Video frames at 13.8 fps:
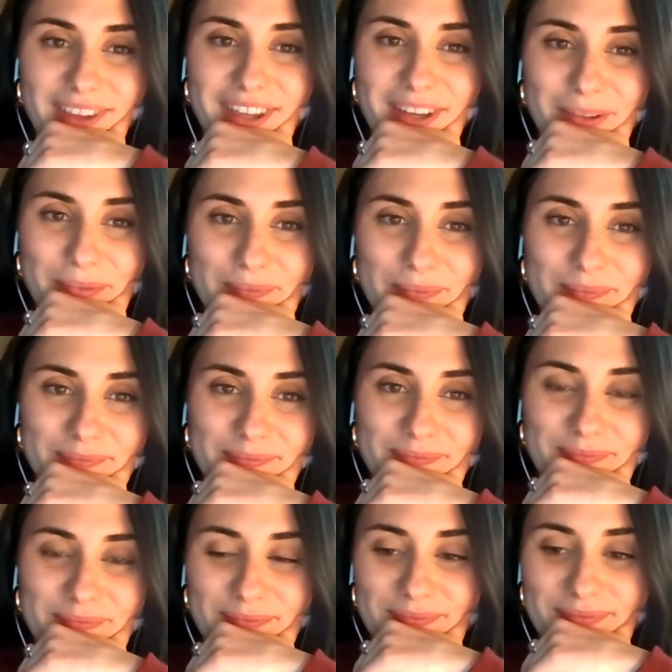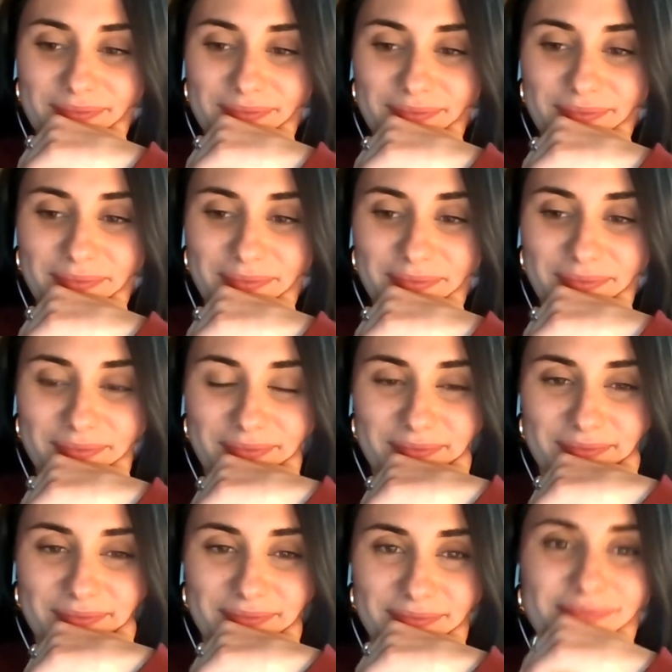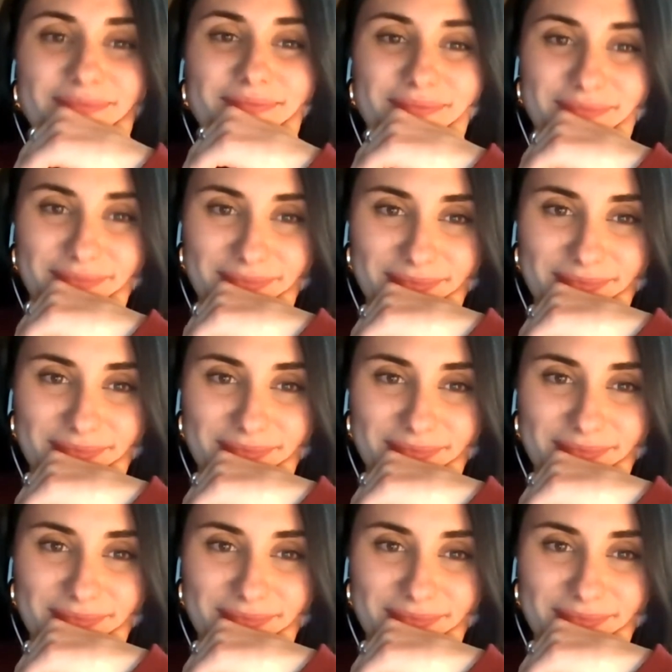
other questions are asked. So